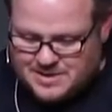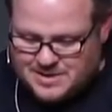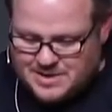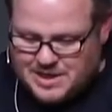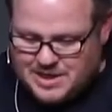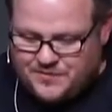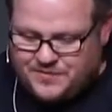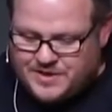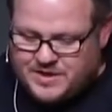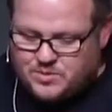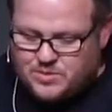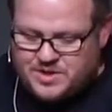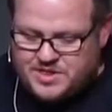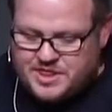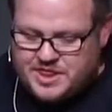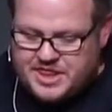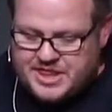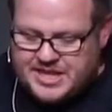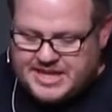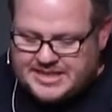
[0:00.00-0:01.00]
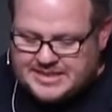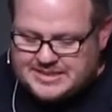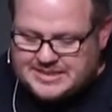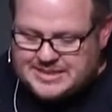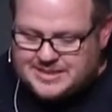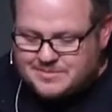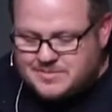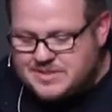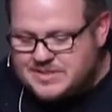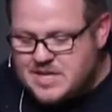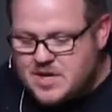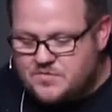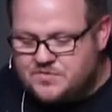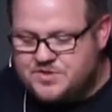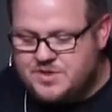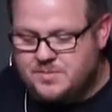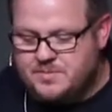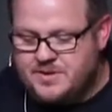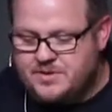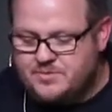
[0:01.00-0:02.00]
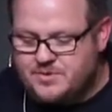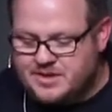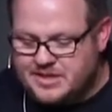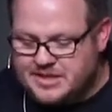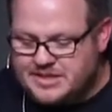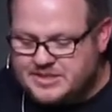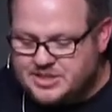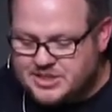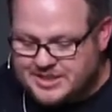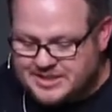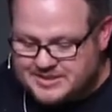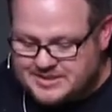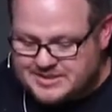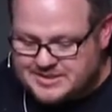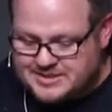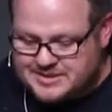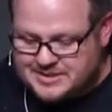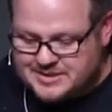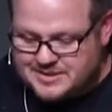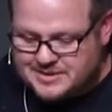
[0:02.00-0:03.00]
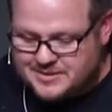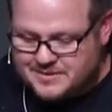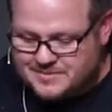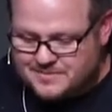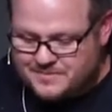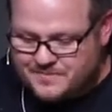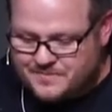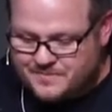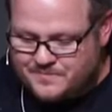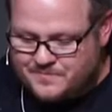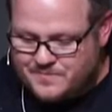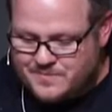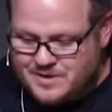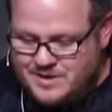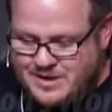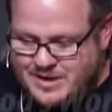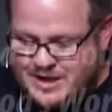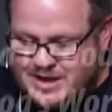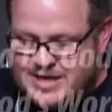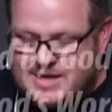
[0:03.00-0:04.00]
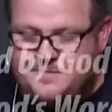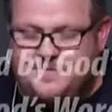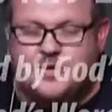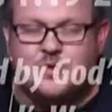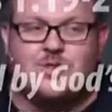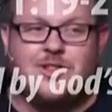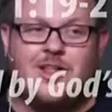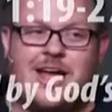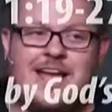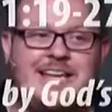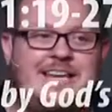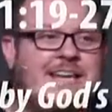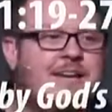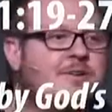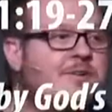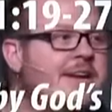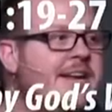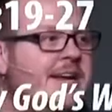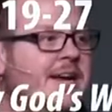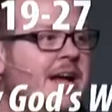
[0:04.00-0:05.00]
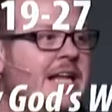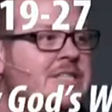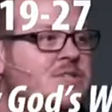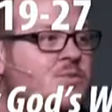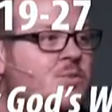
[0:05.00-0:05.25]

if anyone thinks himself to be religious. If you like hearing God's